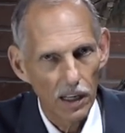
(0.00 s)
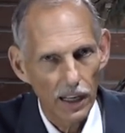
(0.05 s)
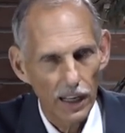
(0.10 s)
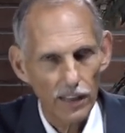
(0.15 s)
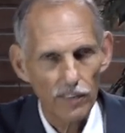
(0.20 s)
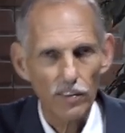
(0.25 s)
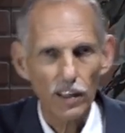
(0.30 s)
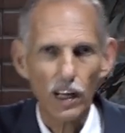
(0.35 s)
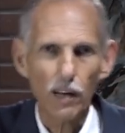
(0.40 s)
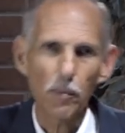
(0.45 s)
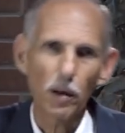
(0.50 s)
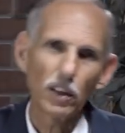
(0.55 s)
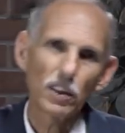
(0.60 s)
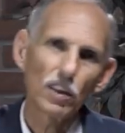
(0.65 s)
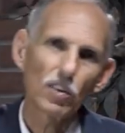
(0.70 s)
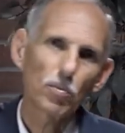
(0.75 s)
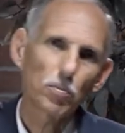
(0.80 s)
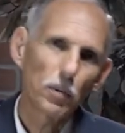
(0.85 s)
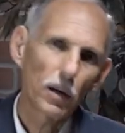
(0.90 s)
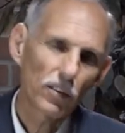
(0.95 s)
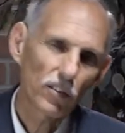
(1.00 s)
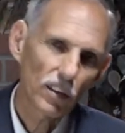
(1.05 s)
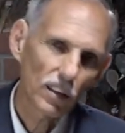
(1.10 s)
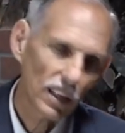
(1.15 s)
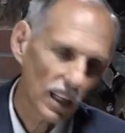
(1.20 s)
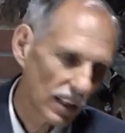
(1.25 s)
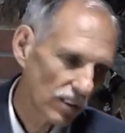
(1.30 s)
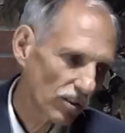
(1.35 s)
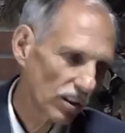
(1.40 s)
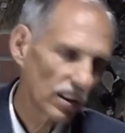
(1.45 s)
this
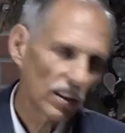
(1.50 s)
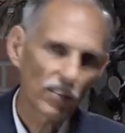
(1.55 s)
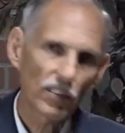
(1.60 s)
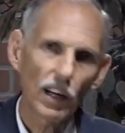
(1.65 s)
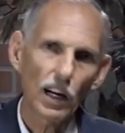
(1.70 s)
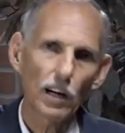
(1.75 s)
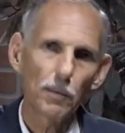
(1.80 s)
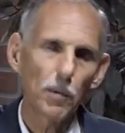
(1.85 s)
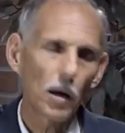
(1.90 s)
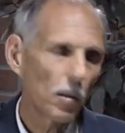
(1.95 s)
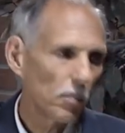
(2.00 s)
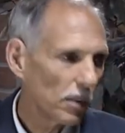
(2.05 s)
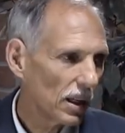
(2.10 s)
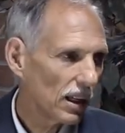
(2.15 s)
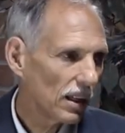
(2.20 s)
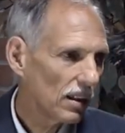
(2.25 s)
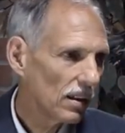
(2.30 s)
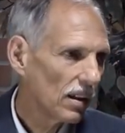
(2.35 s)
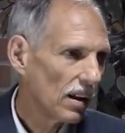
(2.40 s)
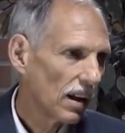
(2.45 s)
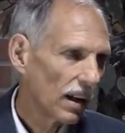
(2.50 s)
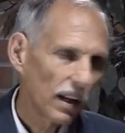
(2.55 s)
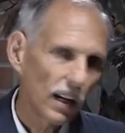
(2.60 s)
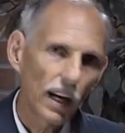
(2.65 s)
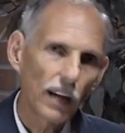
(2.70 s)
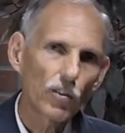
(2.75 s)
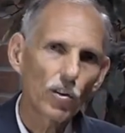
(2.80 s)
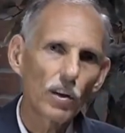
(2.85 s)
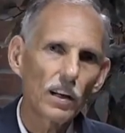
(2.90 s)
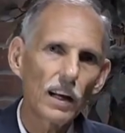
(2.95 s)
presentation. It's not about me.
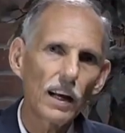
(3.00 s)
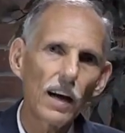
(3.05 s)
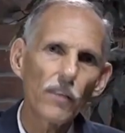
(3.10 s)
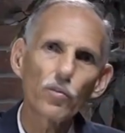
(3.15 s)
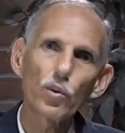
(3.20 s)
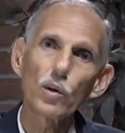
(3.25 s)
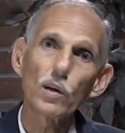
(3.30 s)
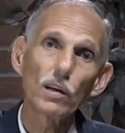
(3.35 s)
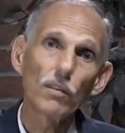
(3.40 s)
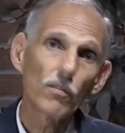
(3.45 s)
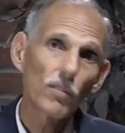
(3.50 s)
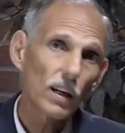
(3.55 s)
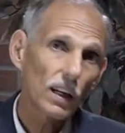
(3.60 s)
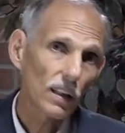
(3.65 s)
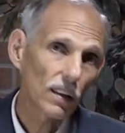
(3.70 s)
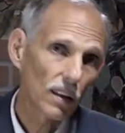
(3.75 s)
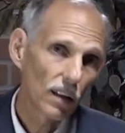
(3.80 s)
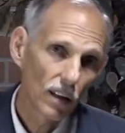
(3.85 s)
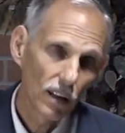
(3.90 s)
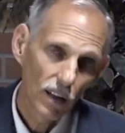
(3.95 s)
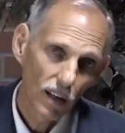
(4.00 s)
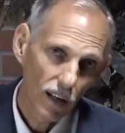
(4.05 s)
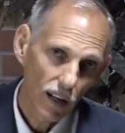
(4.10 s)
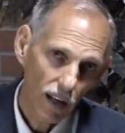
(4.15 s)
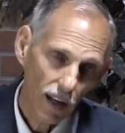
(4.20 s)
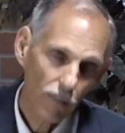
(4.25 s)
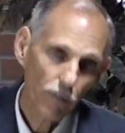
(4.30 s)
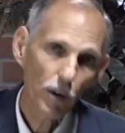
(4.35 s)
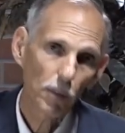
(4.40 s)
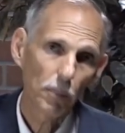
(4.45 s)
God's going to have to convict
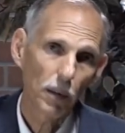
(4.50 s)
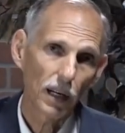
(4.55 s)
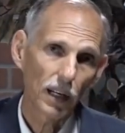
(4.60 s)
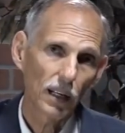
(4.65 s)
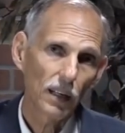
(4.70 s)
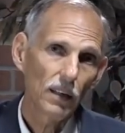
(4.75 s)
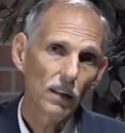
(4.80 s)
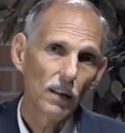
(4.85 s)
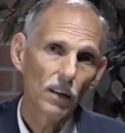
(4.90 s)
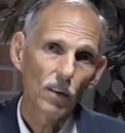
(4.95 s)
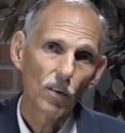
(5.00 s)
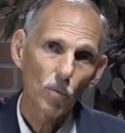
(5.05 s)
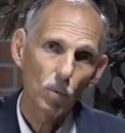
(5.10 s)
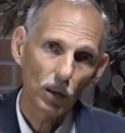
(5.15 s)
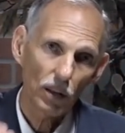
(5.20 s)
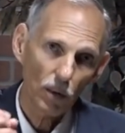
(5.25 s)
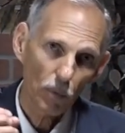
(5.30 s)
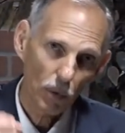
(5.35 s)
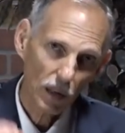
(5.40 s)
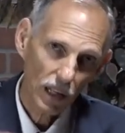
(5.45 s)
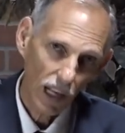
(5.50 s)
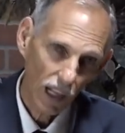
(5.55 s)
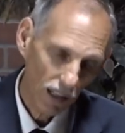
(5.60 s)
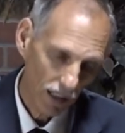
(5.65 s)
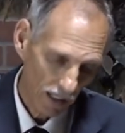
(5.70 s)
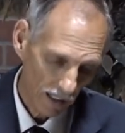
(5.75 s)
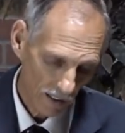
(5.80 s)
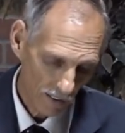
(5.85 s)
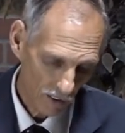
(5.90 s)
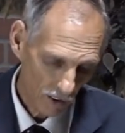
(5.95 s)
everybody with the
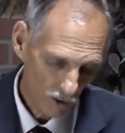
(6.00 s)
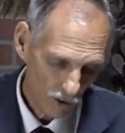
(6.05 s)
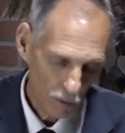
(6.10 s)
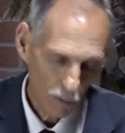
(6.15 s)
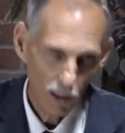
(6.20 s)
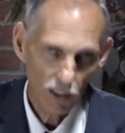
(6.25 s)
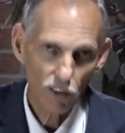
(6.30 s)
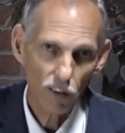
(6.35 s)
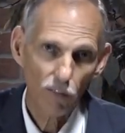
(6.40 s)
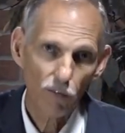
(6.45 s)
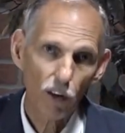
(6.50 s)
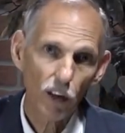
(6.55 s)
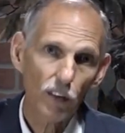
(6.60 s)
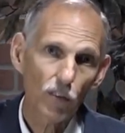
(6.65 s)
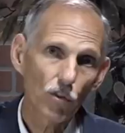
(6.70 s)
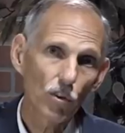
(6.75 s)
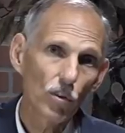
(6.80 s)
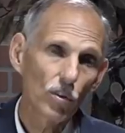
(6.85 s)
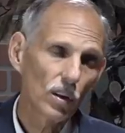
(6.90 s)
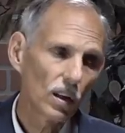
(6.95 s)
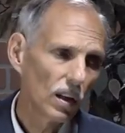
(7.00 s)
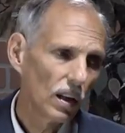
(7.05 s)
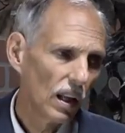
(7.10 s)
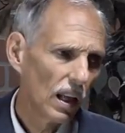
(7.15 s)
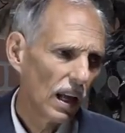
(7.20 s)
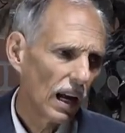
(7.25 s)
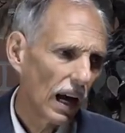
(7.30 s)
reality of the situation very soon.